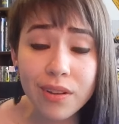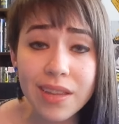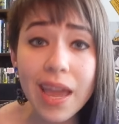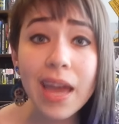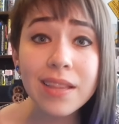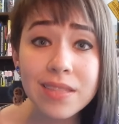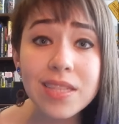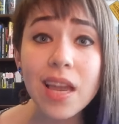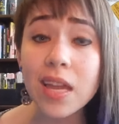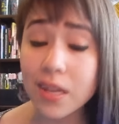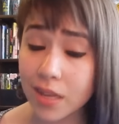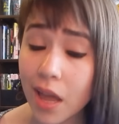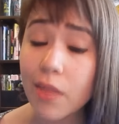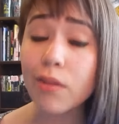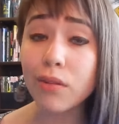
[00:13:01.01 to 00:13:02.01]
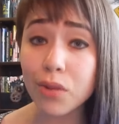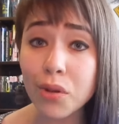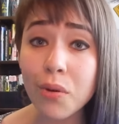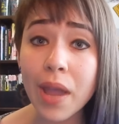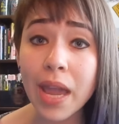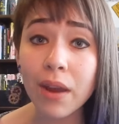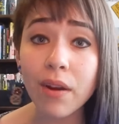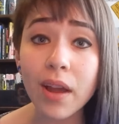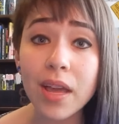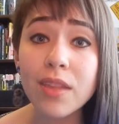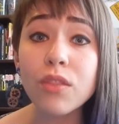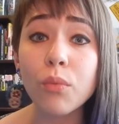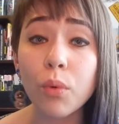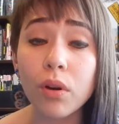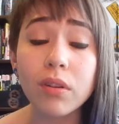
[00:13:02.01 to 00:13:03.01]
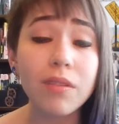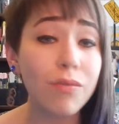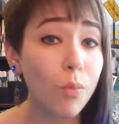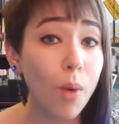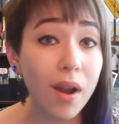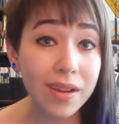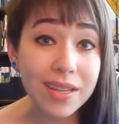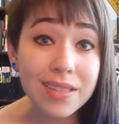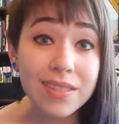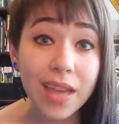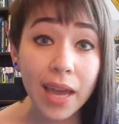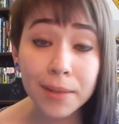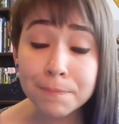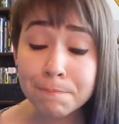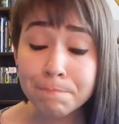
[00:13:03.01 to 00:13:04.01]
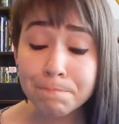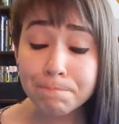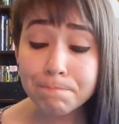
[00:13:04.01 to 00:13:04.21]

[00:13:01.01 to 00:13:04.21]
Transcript: yet another new era in the world of The Walking Dead.